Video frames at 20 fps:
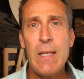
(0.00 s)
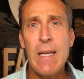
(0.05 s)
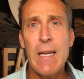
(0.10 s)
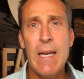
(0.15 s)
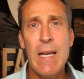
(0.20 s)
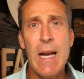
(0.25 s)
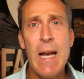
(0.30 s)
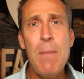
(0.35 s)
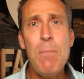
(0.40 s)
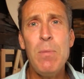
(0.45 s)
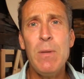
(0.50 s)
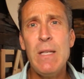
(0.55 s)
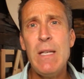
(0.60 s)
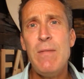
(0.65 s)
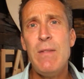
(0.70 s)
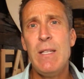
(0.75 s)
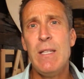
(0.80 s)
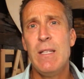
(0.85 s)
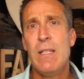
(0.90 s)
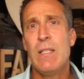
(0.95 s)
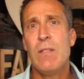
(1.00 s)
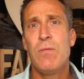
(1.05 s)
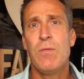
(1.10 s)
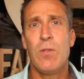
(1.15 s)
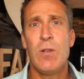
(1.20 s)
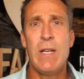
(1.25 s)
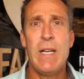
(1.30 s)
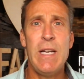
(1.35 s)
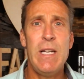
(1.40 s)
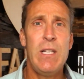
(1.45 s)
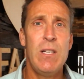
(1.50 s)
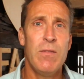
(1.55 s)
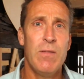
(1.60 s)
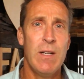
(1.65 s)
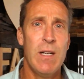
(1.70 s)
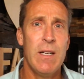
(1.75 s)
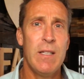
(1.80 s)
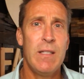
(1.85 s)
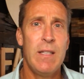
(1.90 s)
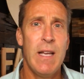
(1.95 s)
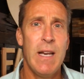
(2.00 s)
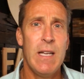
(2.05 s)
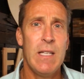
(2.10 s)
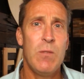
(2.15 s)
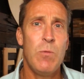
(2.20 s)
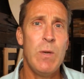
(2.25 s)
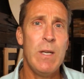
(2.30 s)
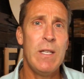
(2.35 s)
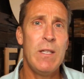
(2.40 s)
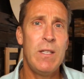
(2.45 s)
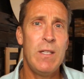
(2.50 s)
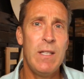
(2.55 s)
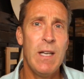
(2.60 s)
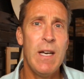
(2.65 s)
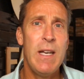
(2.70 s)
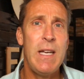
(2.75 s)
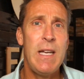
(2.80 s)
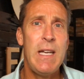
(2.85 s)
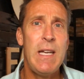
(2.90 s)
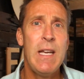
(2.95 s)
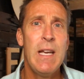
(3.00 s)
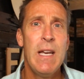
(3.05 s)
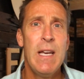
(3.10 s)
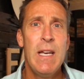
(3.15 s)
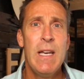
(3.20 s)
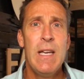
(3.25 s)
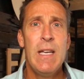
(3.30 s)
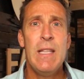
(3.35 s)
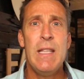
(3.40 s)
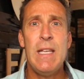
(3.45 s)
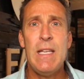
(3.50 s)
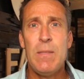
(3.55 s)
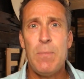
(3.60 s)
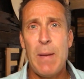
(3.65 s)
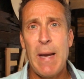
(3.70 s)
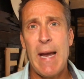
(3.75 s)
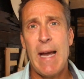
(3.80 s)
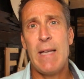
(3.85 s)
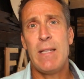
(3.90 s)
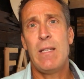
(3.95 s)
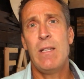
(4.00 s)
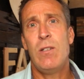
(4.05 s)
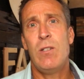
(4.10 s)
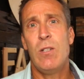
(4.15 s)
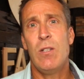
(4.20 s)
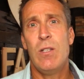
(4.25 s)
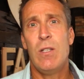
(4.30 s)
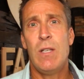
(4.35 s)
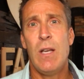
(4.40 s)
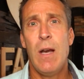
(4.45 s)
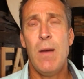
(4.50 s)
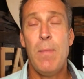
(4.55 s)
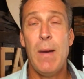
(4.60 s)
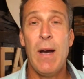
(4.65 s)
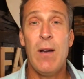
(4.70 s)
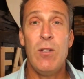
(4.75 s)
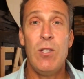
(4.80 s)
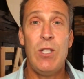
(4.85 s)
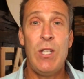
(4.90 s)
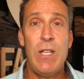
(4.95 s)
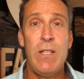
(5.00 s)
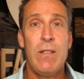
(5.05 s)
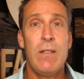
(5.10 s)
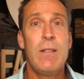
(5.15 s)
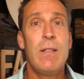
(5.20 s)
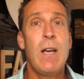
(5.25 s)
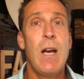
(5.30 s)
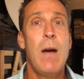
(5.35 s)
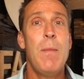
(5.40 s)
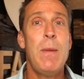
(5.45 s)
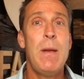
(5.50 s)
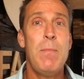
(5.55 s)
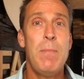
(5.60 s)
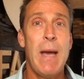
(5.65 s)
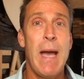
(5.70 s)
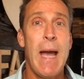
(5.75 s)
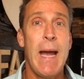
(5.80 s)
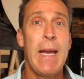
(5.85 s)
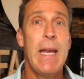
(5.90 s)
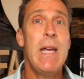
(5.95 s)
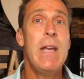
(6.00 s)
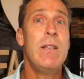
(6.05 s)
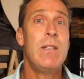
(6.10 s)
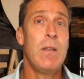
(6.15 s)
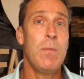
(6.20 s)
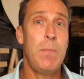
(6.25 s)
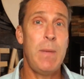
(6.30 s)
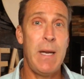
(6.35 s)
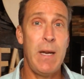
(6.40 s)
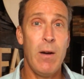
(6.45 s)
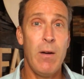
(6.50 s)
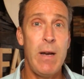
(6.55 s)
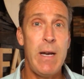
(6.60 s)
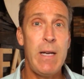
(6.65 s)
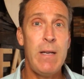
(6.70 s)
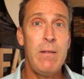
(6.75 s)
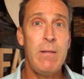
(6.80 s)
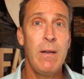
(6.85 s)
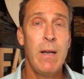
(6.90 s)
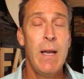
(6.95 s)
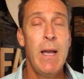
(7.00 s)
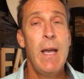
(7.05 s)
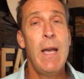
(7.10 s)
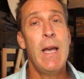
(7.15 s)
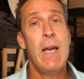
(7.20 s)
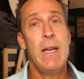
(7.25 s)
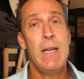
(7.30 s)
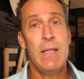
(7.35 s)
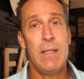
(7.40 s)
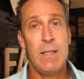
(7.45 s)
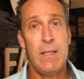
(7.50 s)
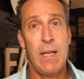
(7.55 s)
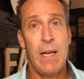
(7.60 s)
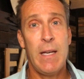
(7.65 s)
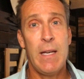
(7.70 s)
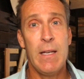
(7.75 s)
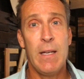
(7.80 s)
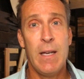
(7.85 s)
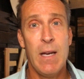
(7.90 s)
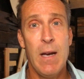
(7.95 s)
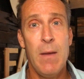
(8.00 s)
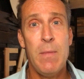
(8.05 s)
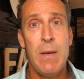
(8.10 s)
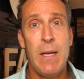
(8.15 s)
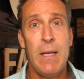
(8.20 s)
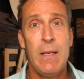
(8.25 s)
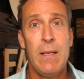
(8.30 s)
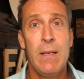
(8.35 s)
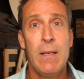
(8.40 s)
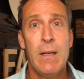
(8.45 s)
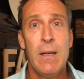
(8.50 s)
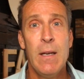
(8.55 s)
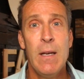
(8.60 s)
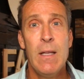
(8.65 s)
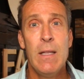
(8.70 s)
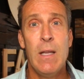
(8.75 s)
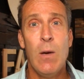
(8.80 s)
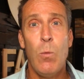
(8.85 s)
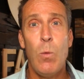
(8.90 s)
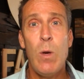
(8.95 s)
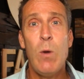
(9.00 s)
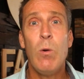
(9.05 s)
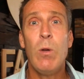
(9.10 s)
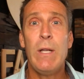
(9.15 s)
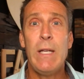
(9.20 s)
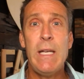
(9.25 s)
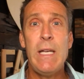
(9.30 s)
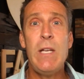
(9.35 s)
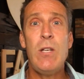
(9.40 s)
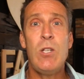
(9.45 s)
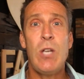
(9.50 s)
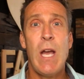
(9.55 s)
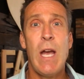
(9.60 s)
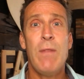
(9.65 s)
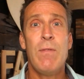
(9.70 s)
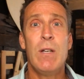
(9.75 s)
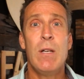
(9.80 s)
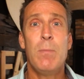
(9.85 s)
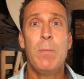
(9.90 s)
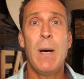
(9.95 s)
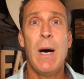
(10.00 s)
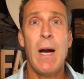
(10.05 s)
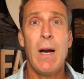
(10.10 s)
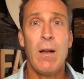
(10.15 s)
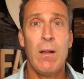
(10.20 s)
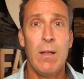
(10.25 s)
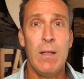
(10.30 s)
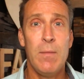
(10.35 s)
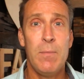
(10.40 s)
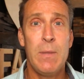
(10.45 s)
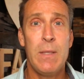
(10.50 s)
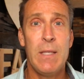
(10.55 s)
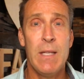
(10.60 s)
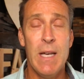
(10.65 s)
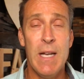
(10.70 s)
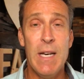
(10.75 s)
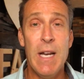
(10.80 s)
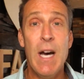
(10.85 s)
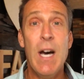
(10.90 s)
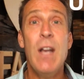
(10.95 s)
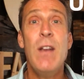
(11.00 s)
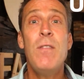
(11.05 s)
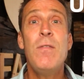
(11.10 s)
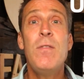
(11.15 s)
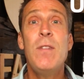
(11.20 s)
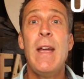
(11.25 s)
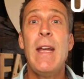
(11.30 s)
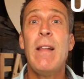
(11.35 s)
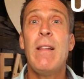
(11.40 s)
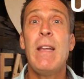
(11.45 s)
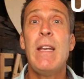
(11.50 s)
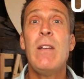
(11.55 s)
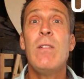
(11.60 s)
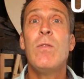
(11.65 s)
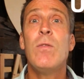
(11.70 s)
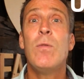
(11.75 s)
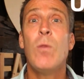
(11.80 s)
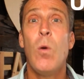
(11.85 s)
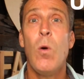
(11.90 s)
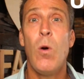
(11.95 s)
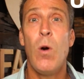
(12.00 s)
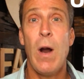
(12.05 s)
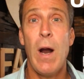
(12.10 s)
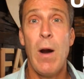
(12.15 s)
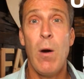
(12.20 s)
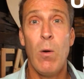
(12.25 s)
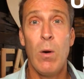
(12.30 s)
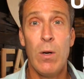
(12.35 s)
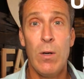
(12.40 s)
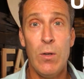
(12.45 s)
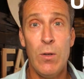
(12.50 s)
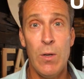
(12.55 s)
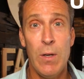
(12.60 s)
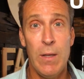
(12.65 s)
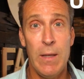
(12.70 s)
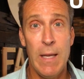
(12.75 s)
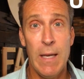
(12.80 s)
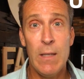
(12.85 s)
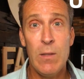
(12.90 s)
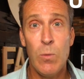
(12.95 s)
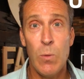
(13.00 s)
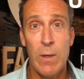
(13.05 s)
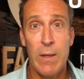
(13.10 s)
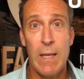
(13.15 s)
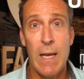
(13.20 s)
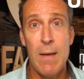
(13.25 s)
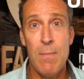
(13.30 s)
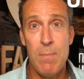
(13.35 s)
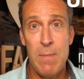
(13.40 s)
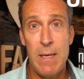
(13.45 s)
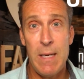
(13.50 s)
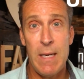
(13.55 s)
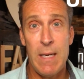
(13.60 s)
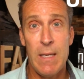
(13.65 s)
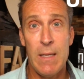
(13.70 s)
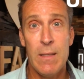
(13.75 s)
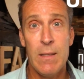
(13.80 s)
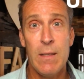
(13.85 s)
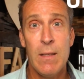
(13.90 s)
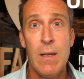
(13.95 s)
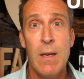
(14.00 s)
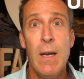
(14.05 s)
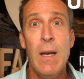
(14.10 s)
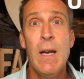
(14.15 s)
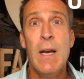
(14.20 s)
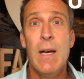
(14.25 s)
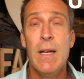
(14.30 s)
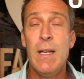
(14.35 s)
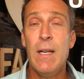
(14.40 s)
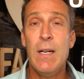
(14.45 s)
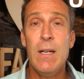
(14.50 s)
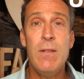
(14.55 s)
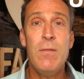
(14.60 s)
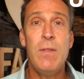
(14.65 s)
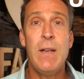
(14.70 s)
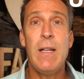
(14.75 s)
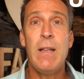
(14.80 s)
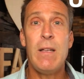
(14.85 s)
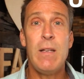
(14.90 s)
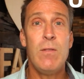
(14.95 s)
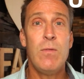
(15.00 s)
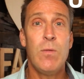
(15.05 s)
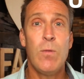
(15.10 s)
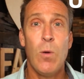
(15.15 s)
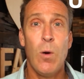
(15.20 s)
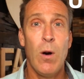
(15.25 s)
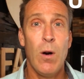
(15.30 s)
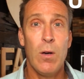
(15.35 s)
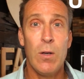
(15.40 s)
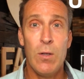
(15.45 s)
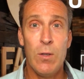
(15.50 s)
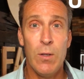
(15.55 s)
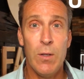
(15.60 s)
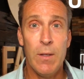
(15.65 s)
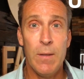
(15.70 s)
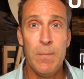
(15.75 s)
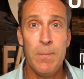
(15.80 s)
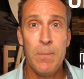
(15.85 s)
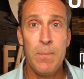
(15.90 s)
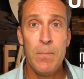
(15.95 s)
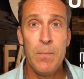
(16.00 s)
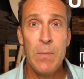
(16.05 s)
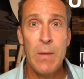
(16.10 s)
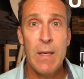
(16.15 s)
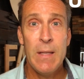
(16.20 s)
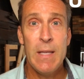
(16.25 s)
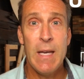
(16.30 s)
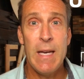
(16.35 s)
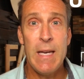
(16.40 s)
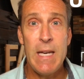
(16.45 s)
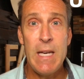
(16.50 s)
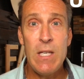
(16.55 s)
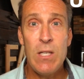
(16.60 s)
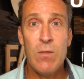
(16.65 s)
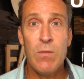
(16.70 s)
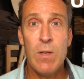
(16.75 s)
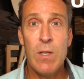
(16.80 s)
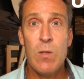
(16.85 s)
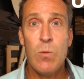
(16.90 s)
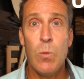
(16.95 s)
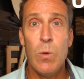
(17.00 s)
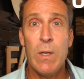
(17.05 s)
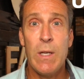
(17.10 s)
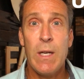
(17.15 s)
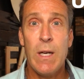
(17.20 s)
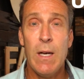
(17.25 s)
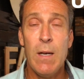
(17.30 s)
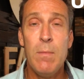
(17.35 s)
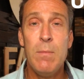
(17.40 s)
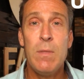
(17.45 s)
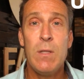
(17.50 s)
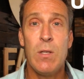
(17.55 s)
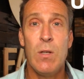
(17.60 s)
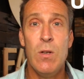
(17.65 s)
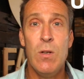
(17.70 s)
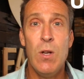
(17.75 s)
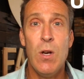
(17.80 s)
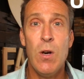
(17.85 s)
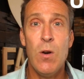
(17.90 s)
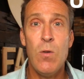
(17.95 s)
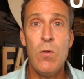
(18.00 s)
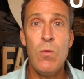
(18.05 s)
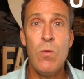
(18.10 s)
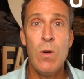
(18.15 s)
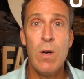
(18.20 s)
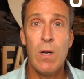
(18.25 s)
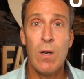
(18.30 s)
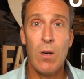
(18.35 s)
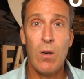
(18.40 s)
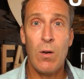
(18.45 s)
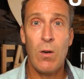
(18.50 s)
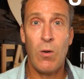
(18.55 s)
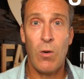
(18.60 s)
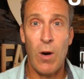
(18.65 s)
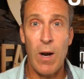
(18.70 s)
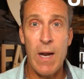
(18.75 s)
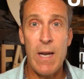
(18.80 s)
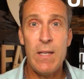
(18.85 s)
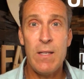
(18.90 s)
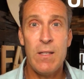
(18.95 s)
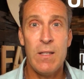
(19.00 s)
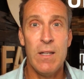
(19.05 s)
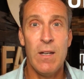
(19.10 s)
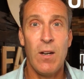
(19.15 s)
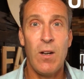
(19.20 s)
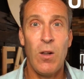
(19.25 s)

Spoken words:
And I'm believing this for each of us, that as we study these passages about Jesus coming back, his appearing and his second coming, that we will each have an apocalypse, an unveiling for our good. That's what that means, an unveiling for our good, that each of us would come to know Christ in a